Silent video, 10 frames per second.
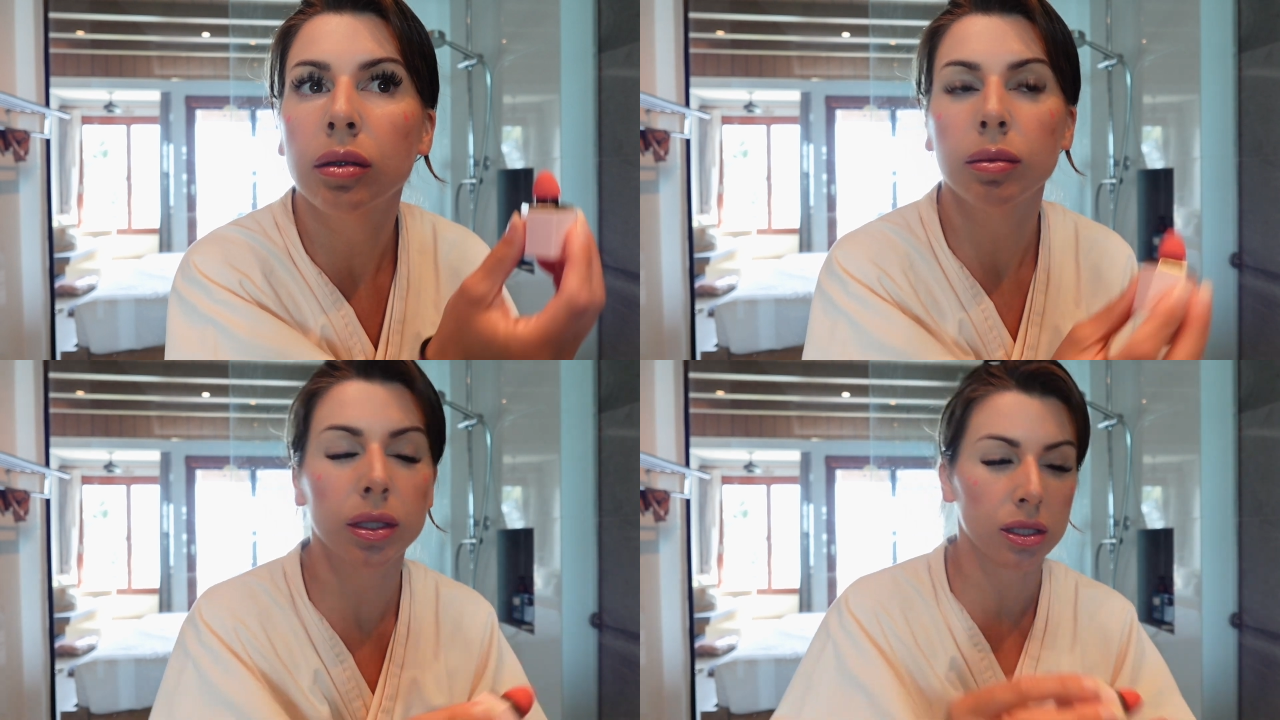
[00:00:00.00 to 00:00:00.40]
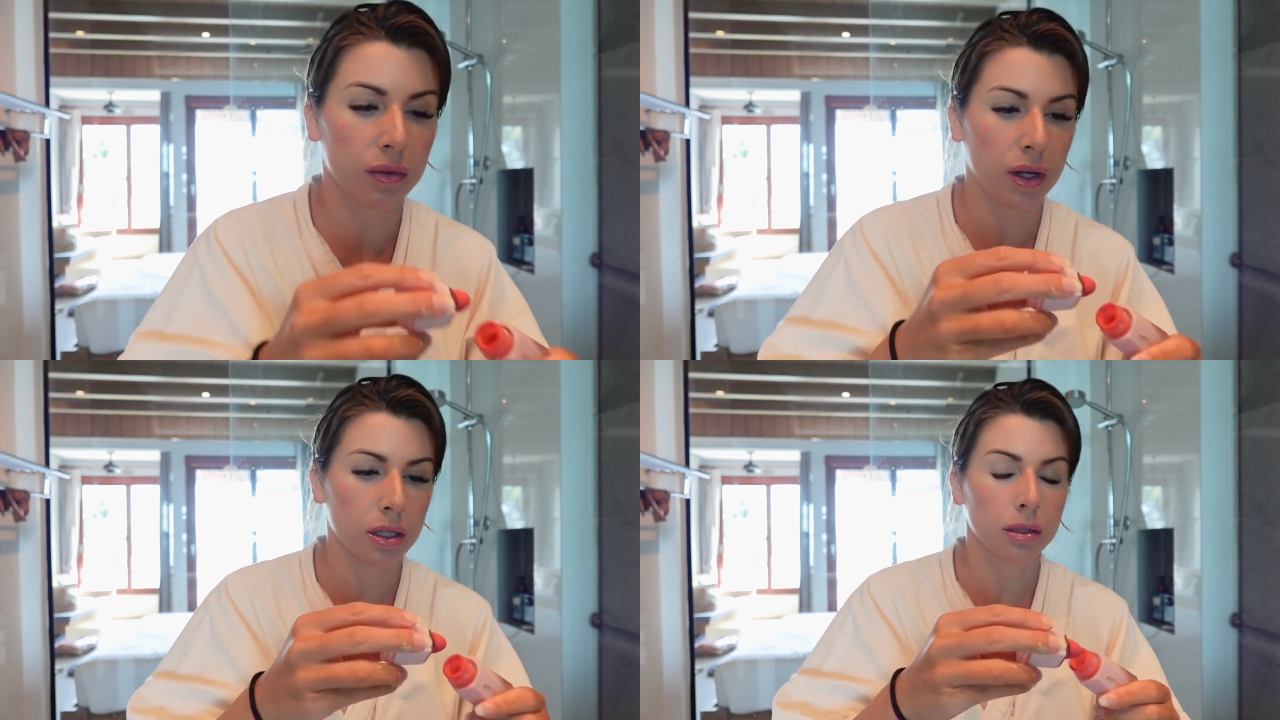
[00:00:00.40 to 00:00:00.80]
But it's
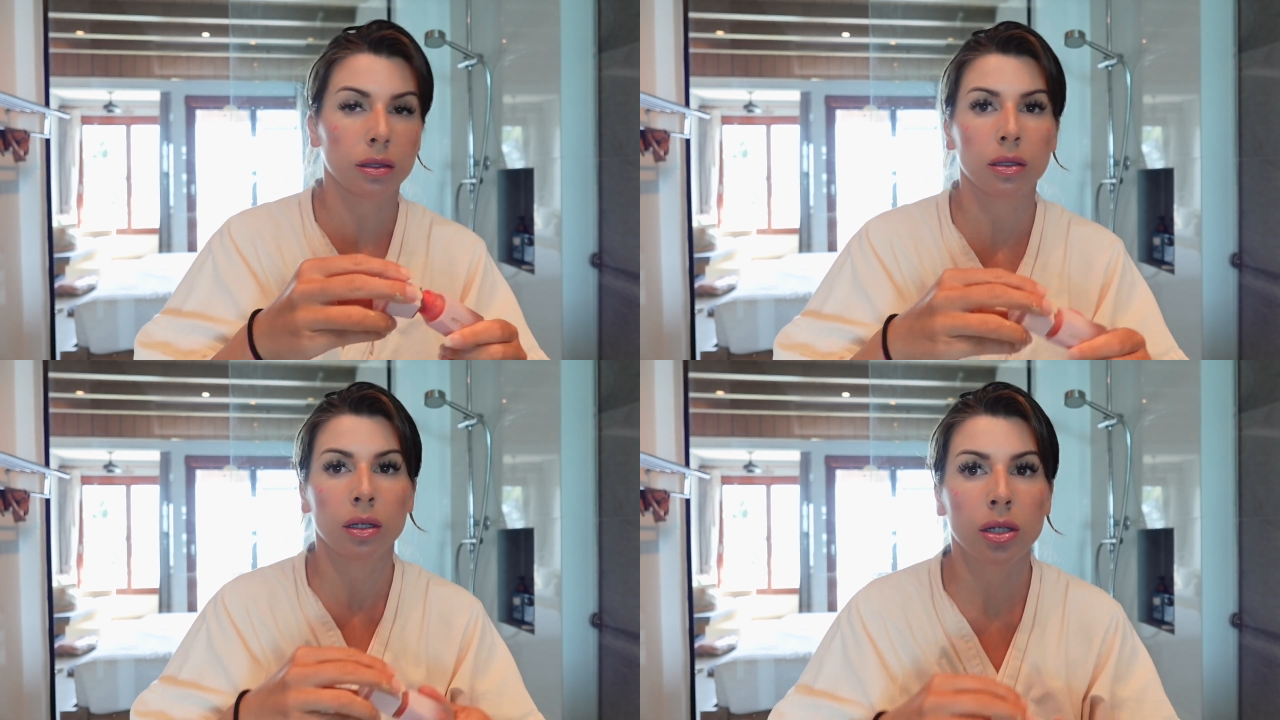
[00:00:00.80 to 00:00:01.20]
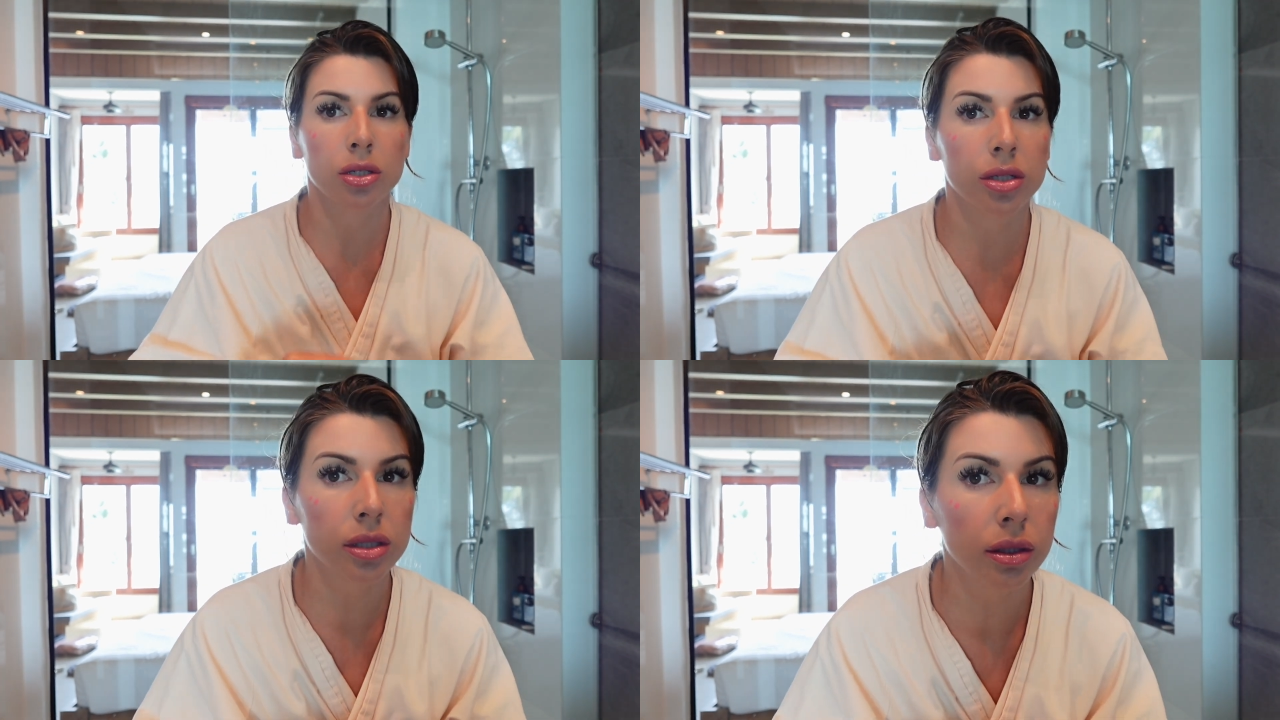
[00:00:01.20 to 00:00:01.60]
fine.
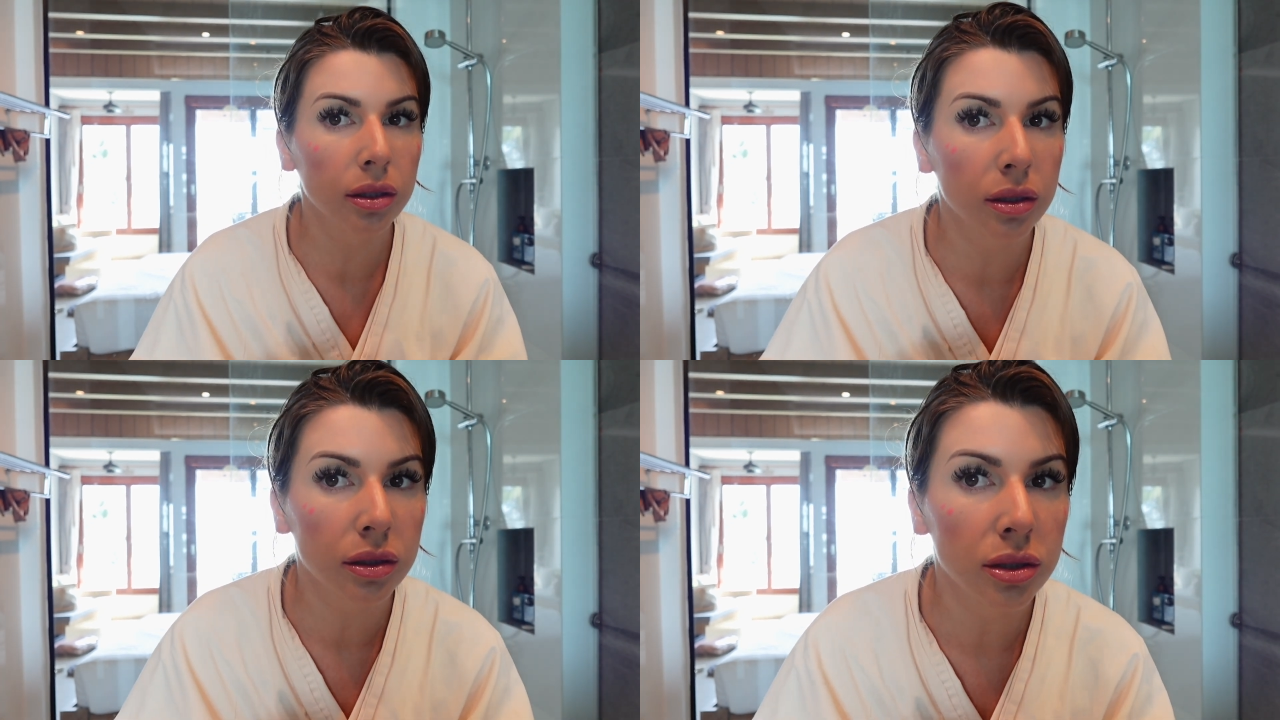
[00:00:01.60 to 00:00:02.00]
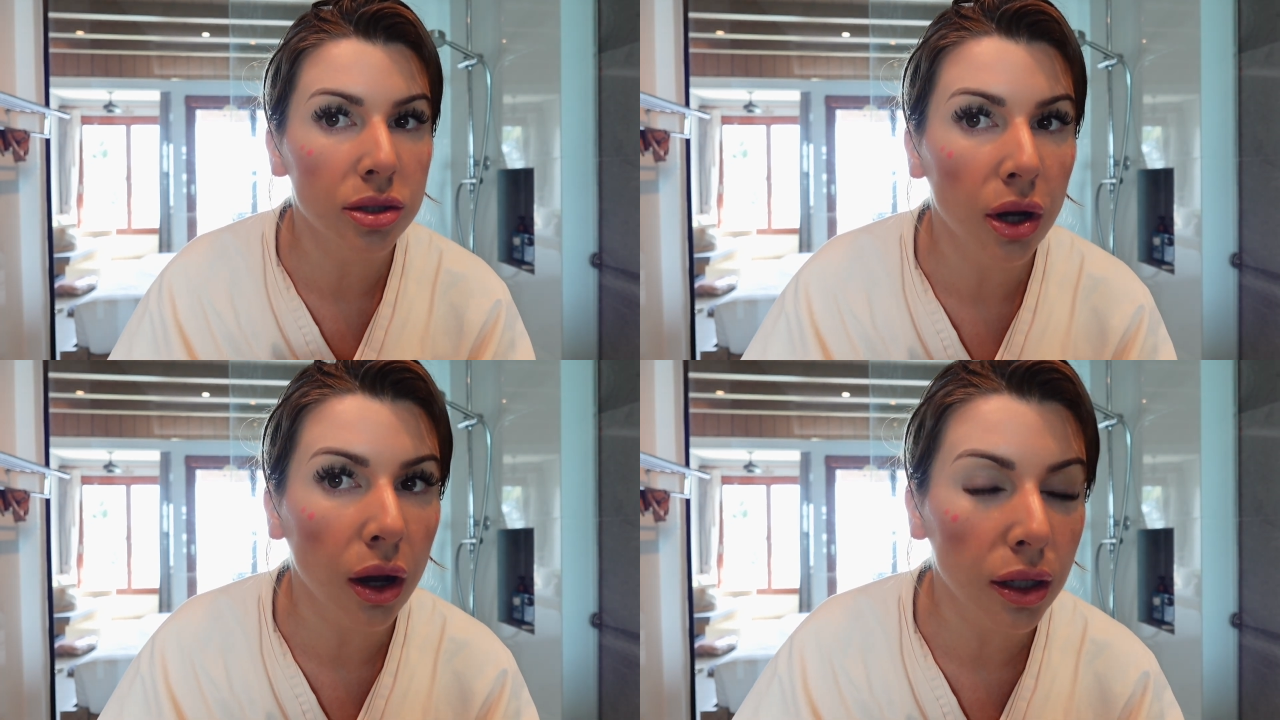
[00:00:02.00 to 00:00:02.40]
Just a little
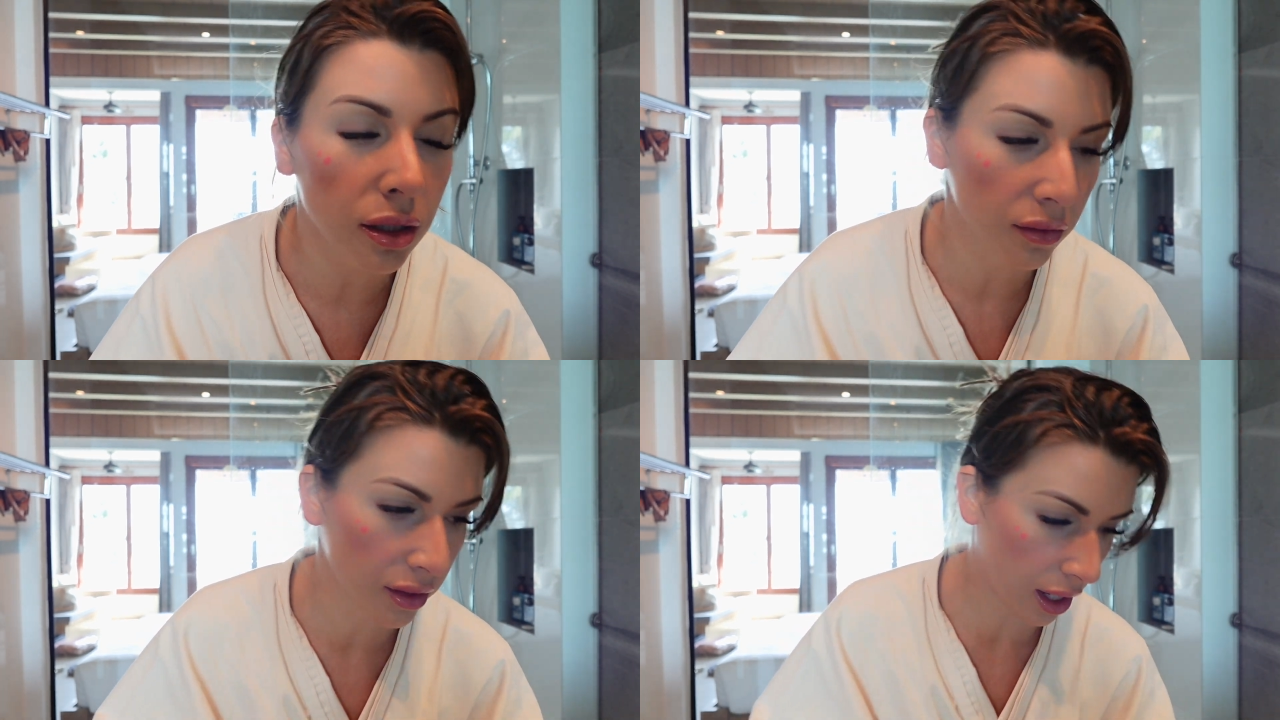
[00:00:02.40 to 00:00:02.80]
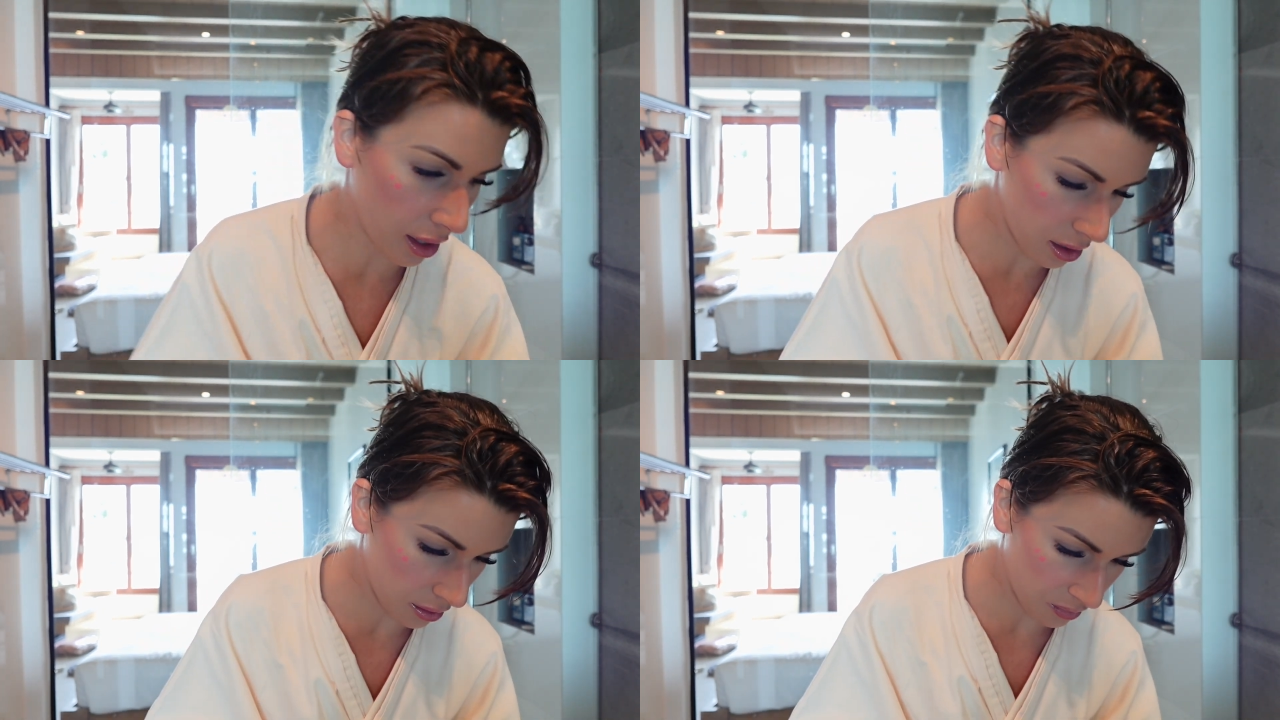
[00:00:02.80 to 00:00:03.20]
dot of
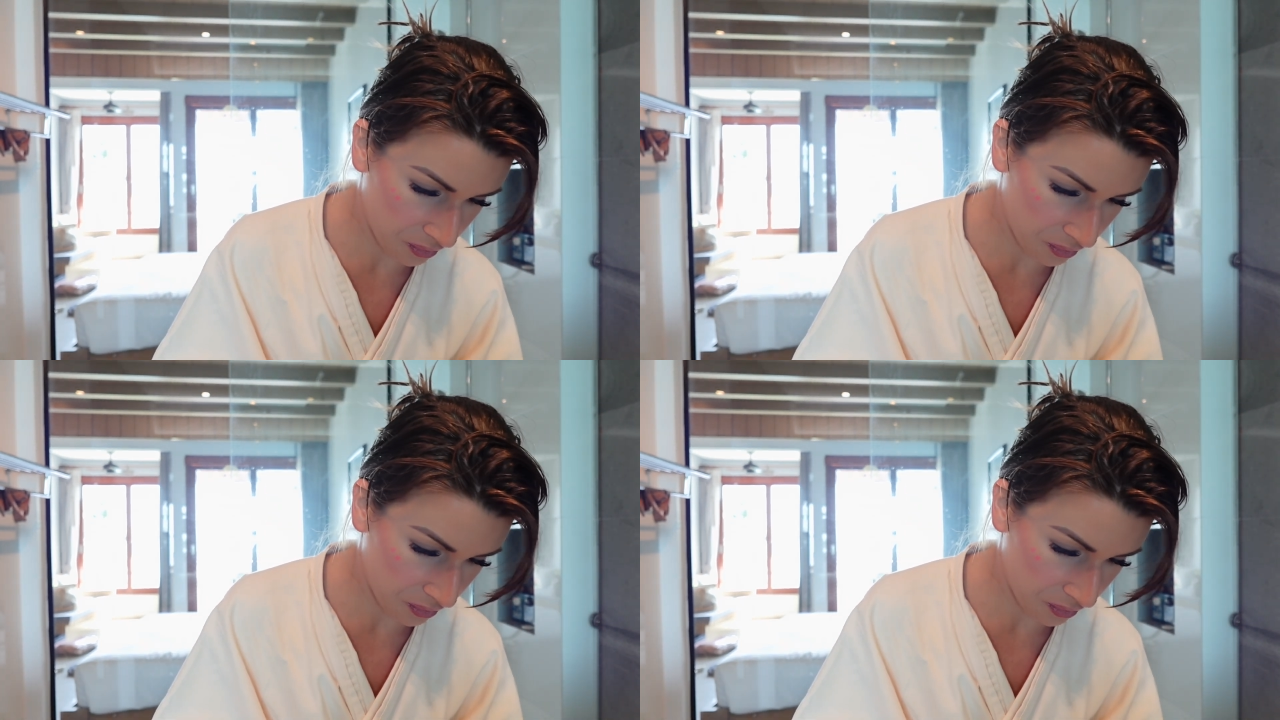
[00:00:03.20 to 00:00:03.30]
that.